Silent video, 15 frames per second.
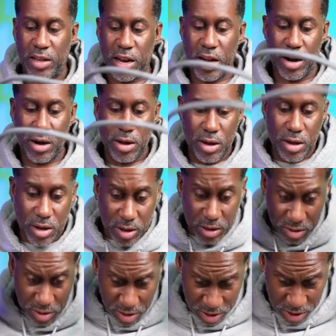there.
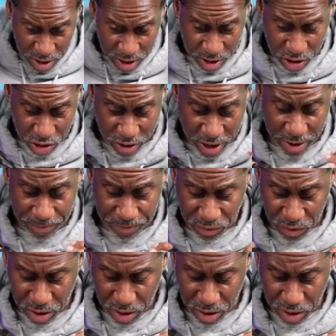So let's see, let's try it.